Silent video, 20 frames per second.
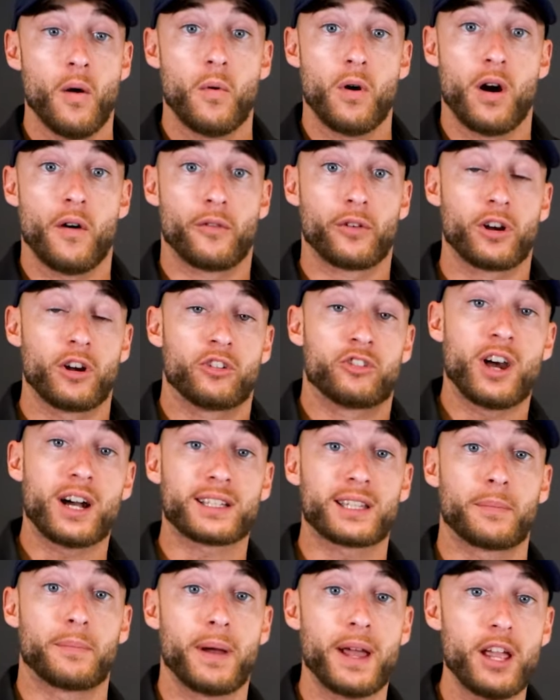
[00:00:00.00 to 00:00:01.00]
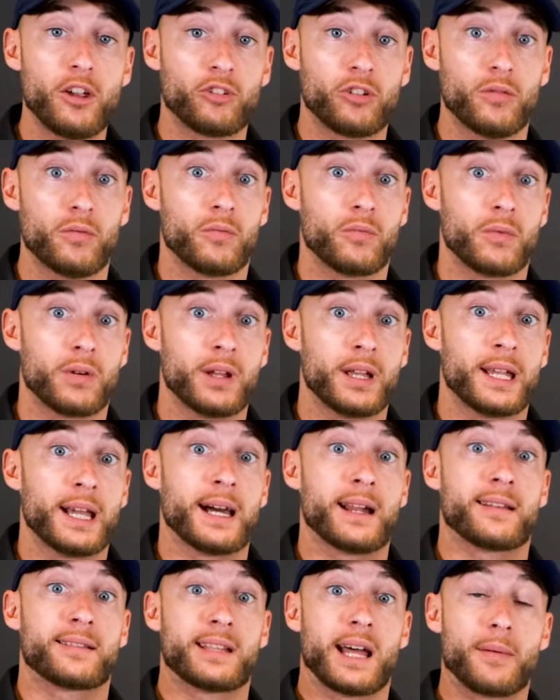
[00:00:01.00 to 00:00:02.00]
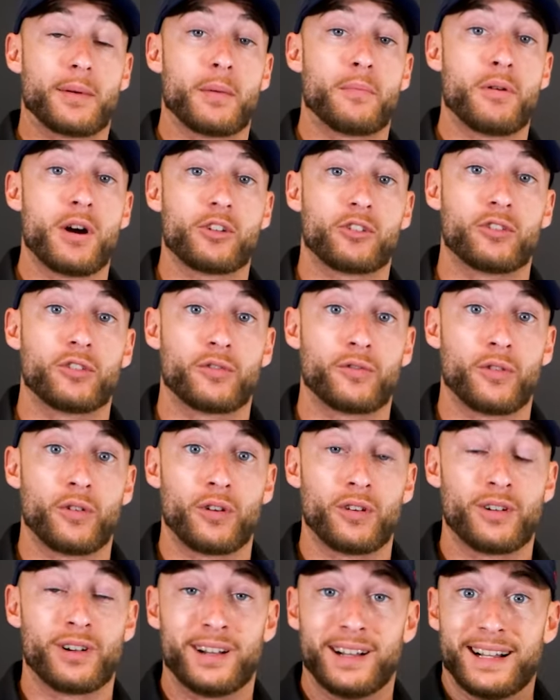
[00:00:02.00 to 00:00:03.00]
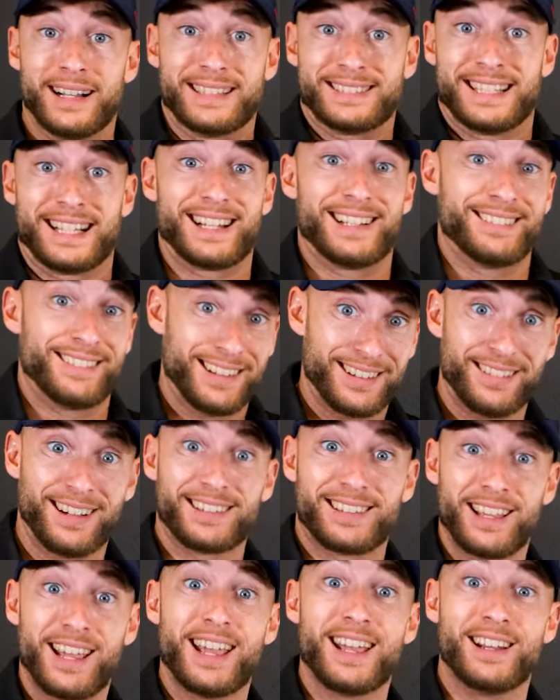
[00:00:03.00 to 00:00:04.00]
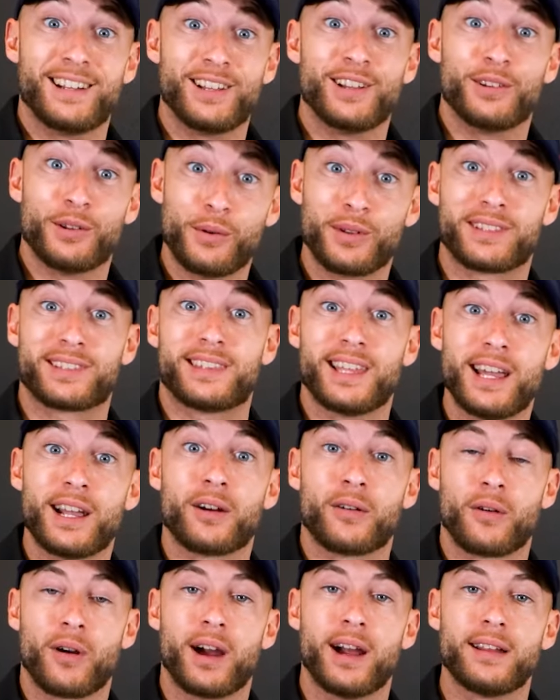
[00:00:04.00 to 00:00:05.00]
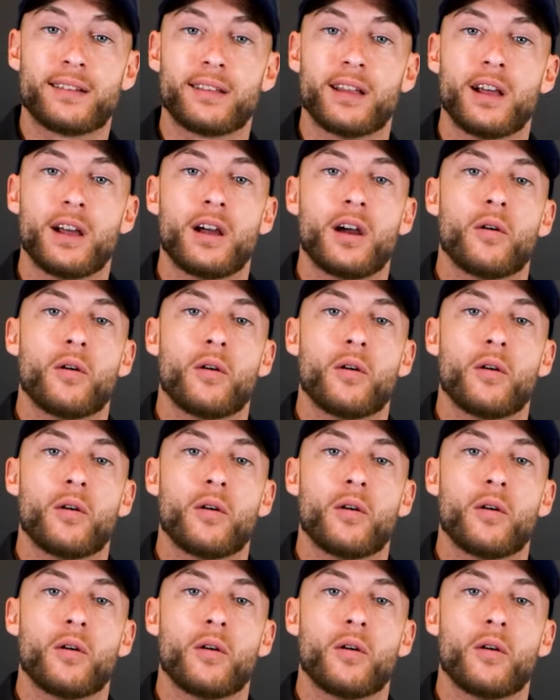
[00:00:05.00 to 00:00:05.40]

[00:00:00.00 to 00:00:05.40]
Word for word: Well, if we're gonna shock the patient, we gotta stop compressions for a second. Let, let the AED do its thing, right?